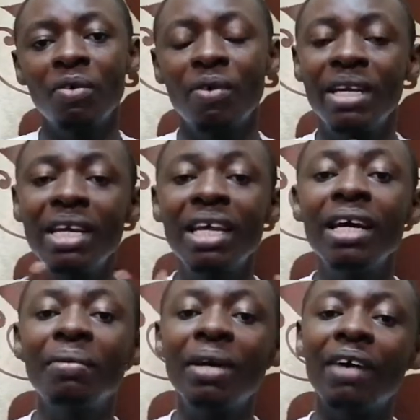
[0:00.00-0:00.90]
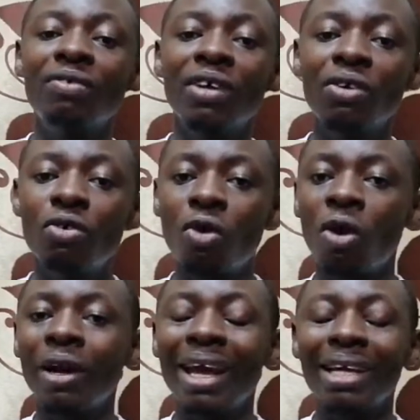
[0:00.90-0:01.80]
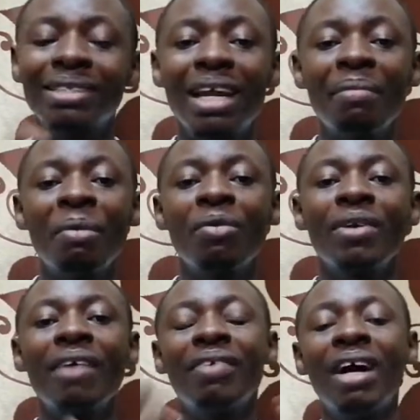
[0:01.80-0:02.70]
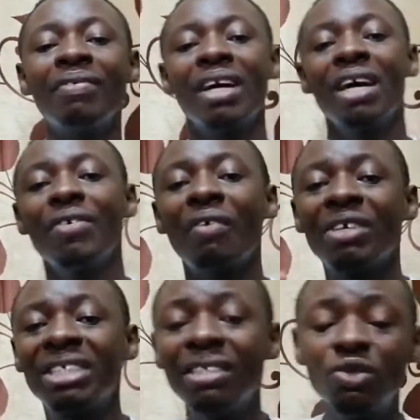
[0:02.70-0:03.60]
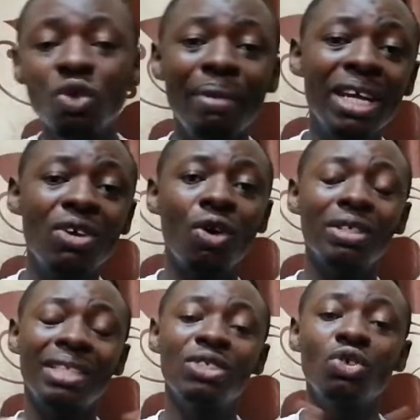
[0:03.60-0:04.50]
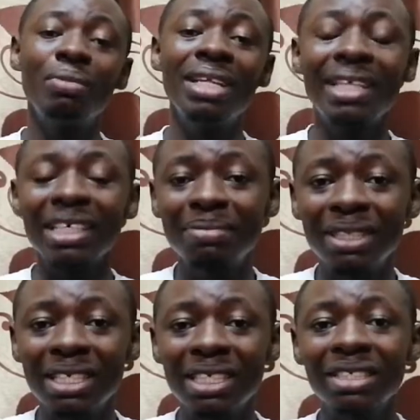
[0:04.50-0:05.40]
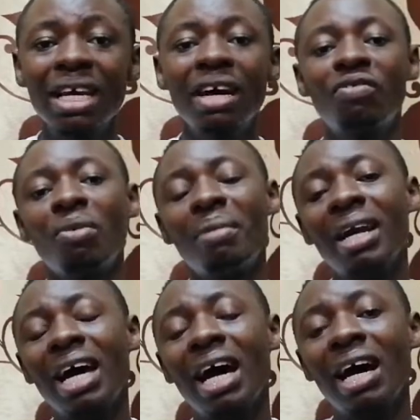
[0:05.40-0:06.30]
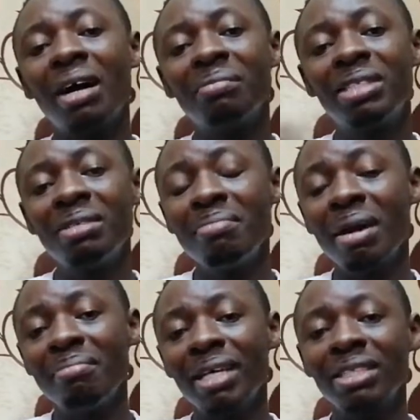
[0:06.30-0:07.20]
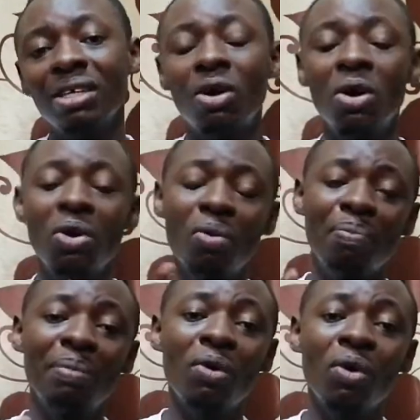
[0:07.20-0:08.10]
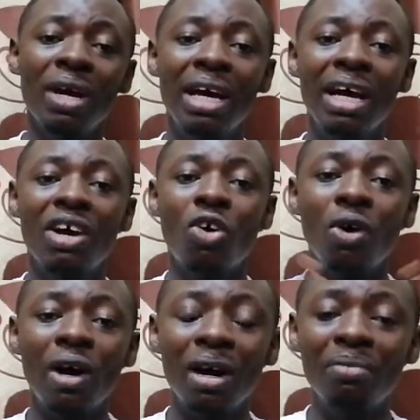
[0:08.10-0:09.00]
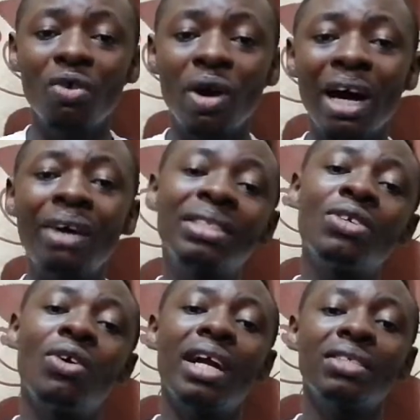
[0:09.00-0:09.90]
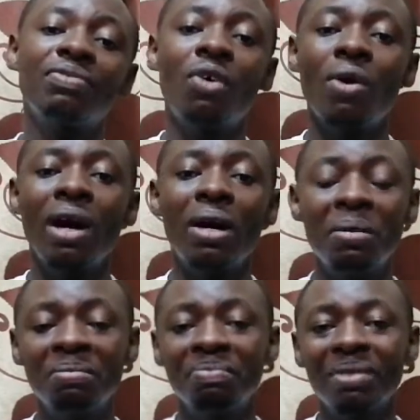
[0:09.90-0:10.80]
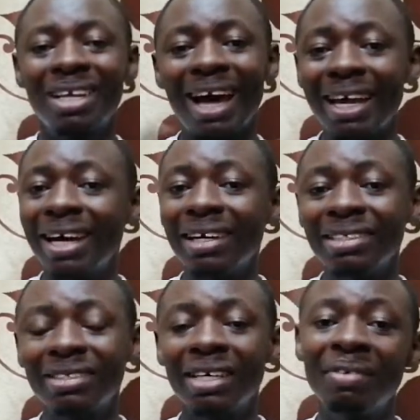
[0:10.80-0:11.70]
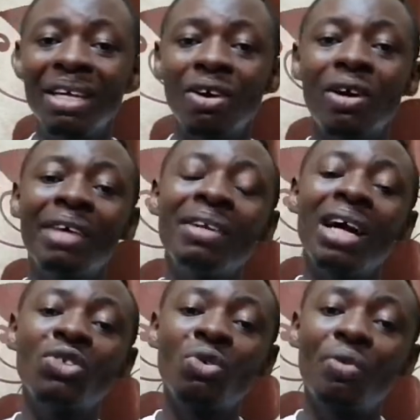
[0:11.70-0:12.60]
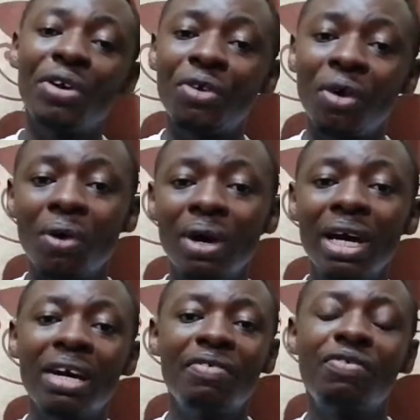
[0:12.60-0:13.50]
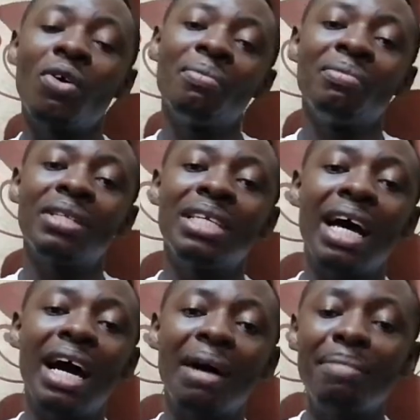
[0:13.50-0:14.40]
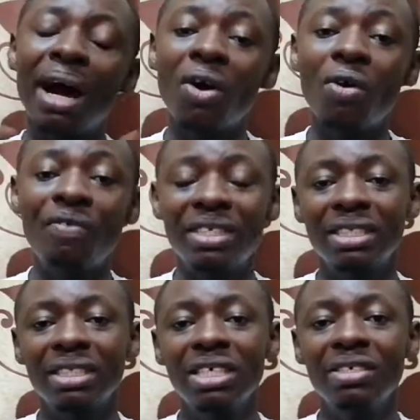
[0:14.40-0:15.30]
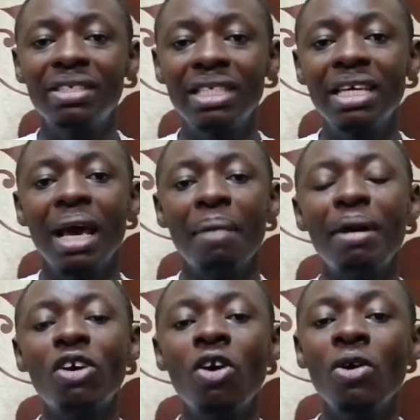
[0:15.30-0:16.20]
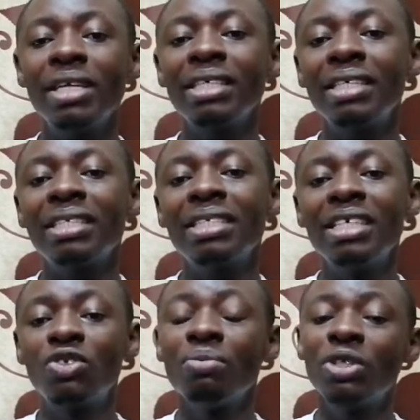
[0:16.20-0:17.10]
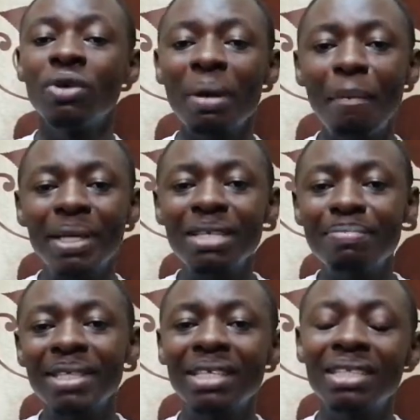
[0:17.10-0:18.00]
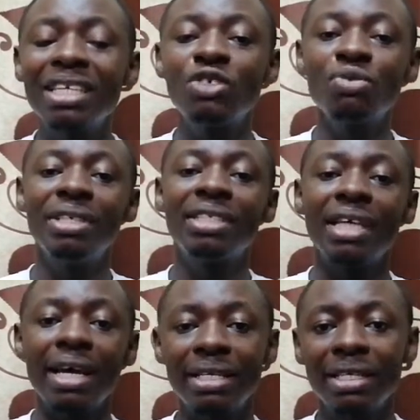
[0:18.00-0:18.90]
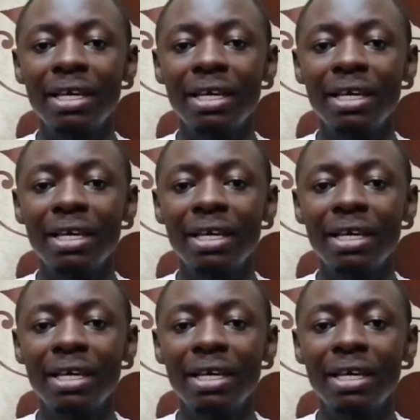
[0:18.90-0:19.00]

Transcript: When they need help, they have to call on external people. We have received so many calls and so many text messages from other team members or group people counting on us for guidance, even on how to withdraw from their back office. You see, but all these things need to be told. The basic thing need to be shared.